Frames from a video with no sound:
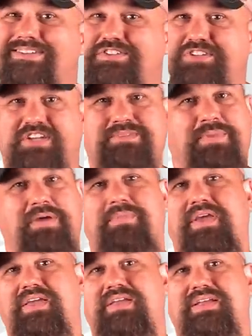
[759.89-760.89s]
just by
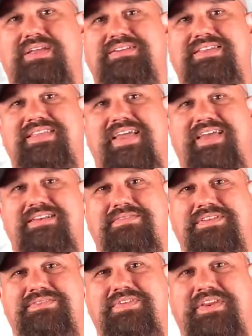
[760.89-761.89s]
making it to the end of
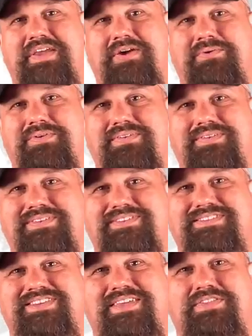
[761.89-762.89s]
this video.
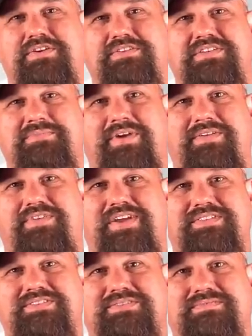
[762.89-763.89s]
Stay thirsty, my
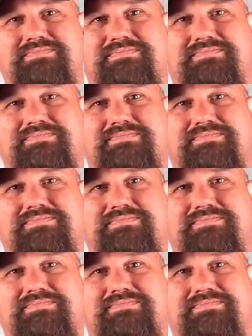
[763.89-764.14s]
friends.